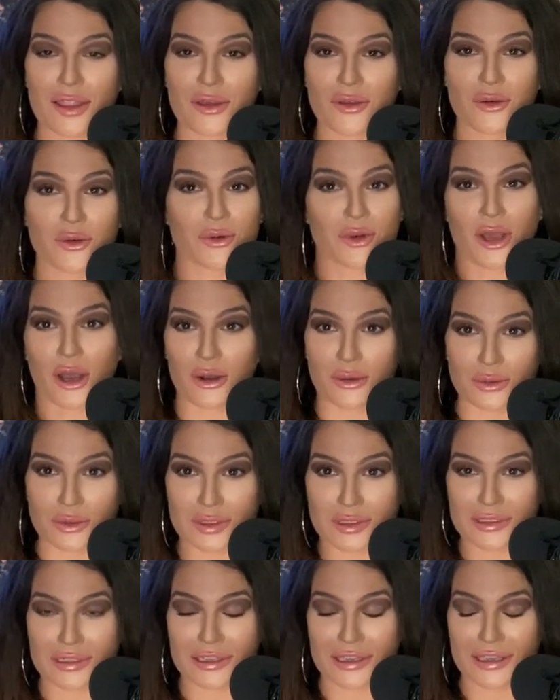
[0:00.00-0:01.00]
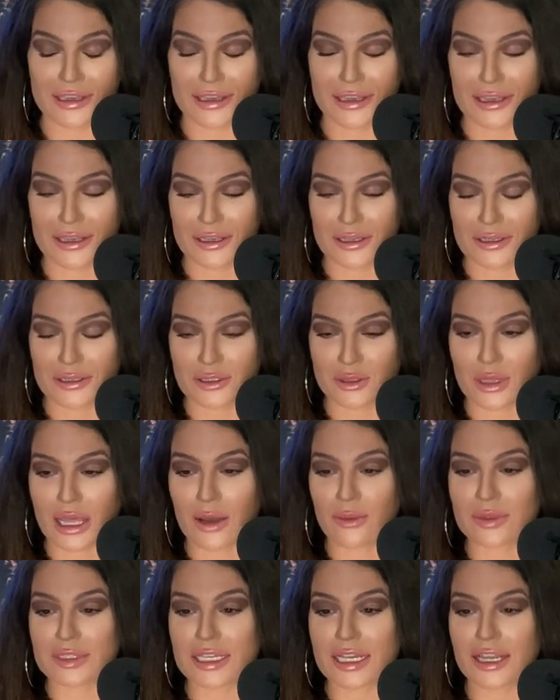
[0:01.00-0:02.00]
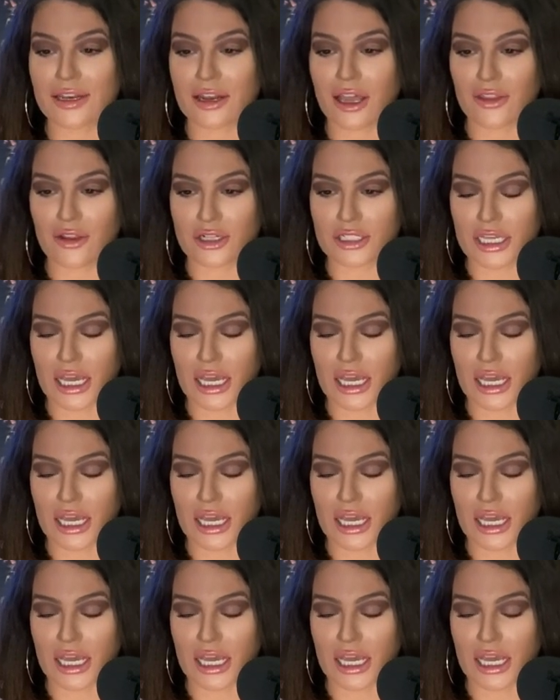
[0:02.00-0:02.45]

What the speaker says: who knows? So that was like another